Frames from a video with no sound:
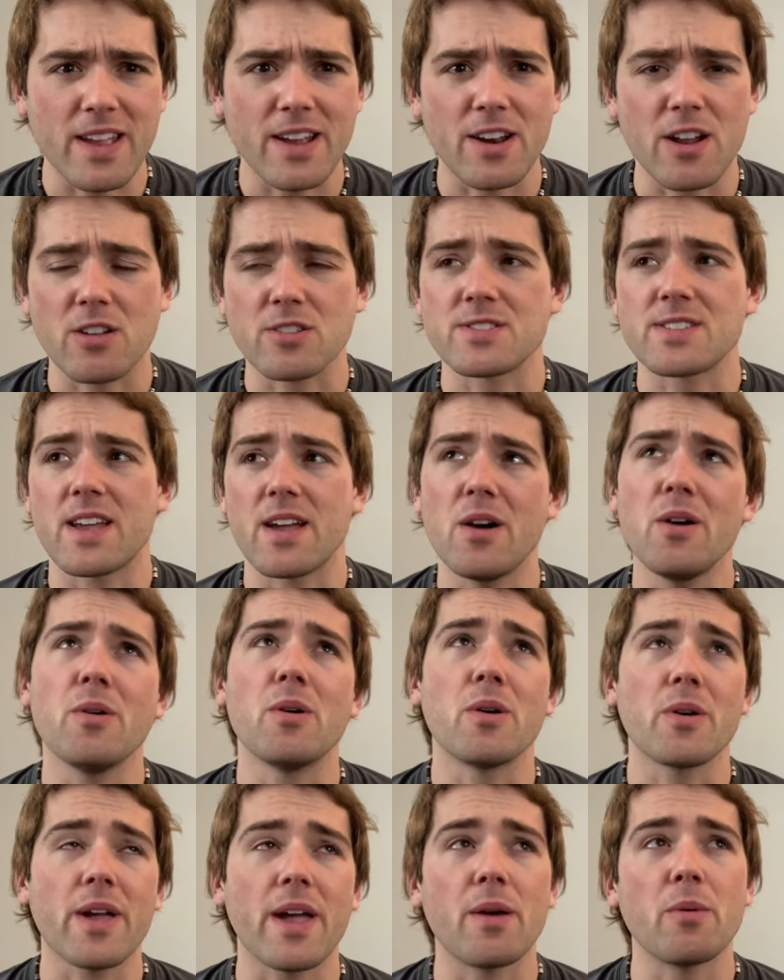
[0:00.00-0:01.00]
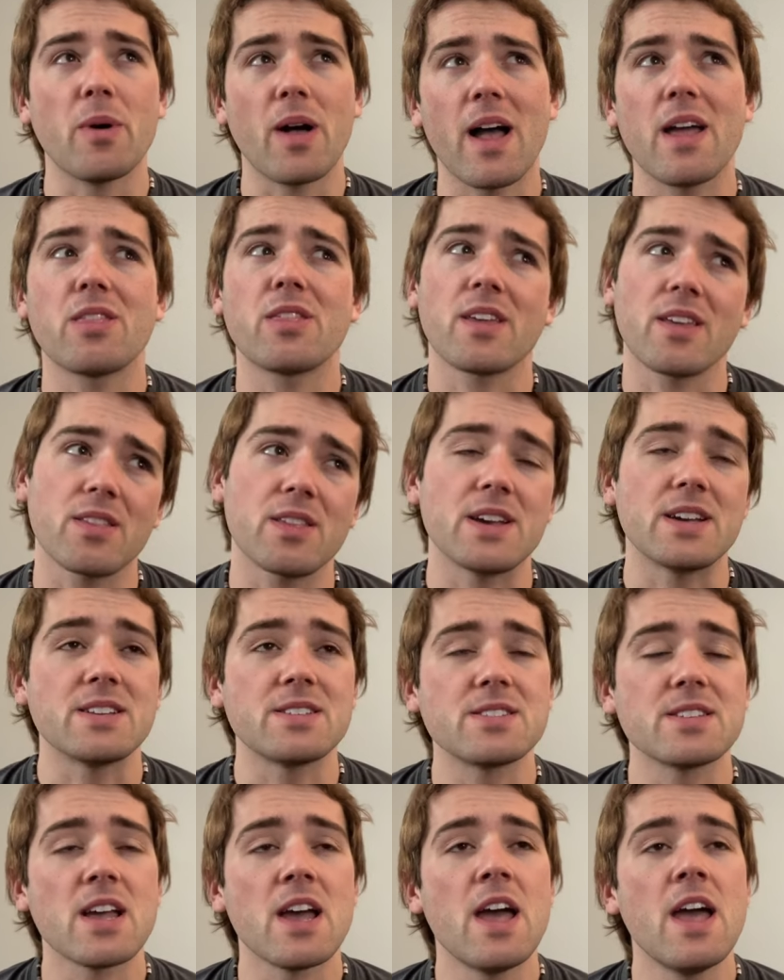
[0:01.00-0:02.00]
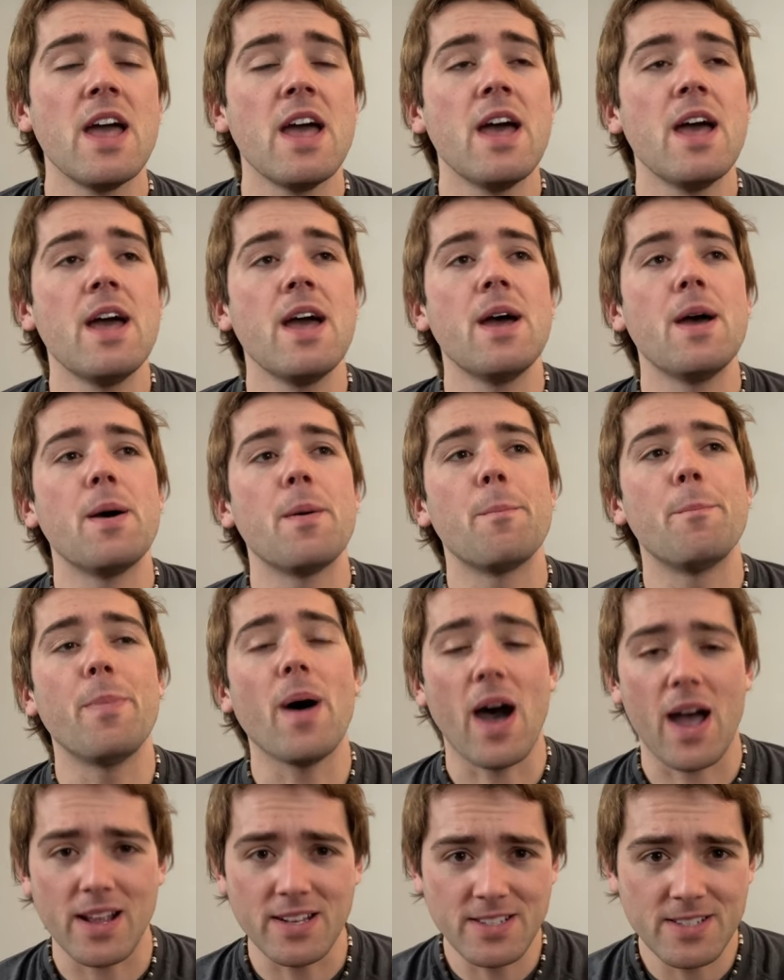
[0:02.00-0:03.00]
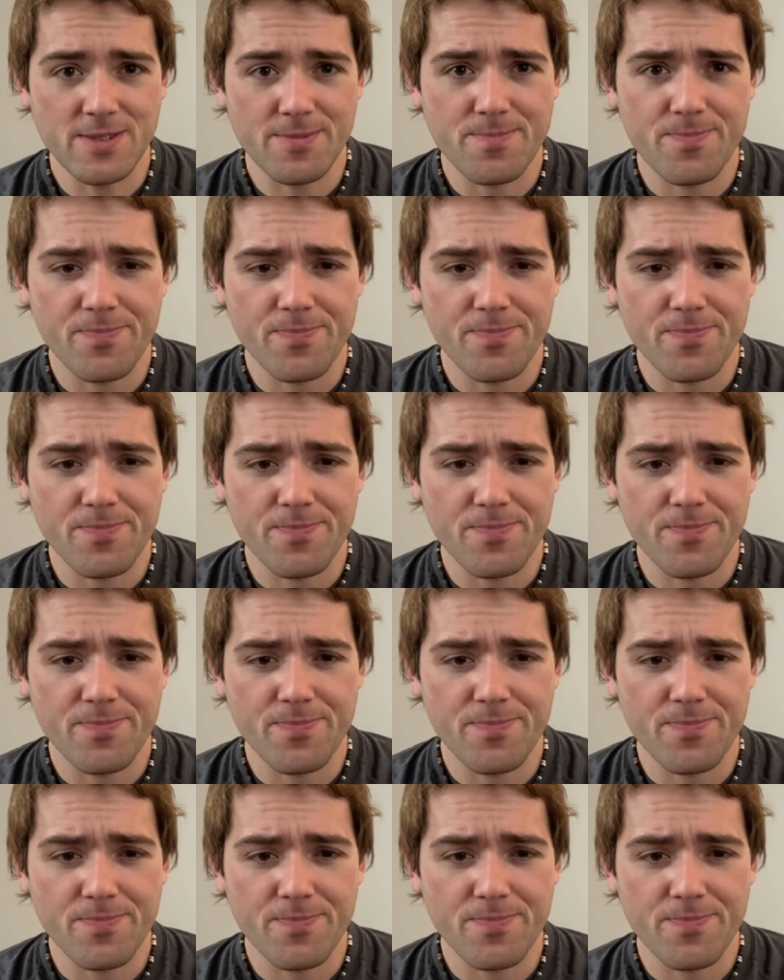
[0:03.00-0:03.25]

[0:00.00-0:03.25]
And I'll say, oh, okay, well, I think this. But